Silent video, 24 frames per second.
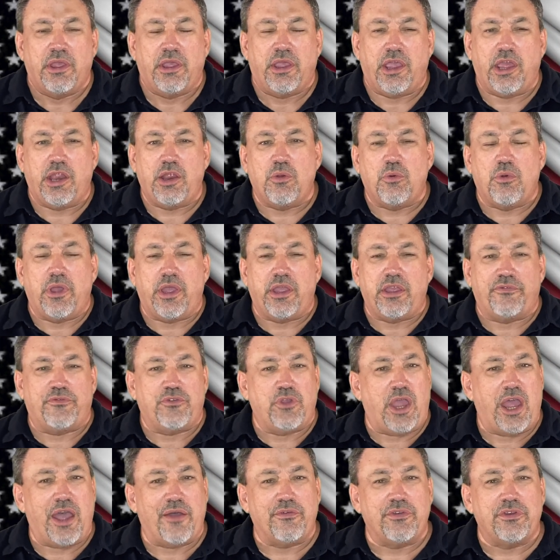Anyway, if
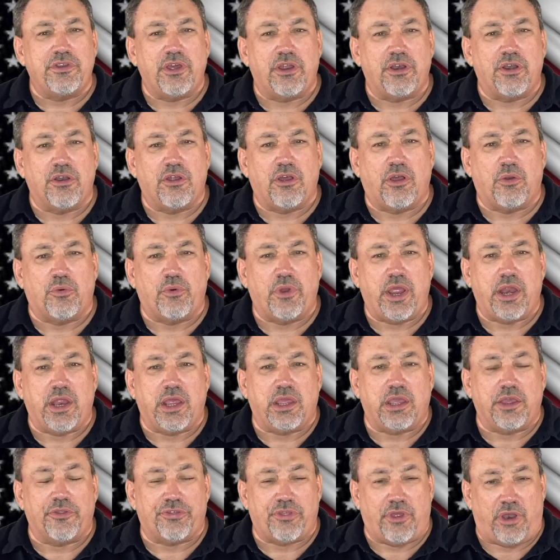you haven't done it
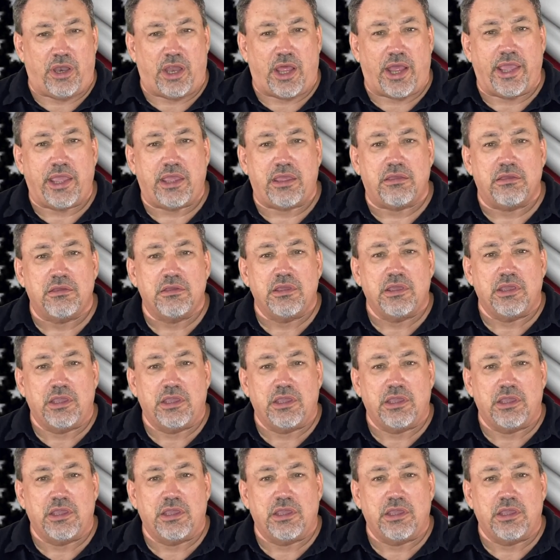already, hit the like,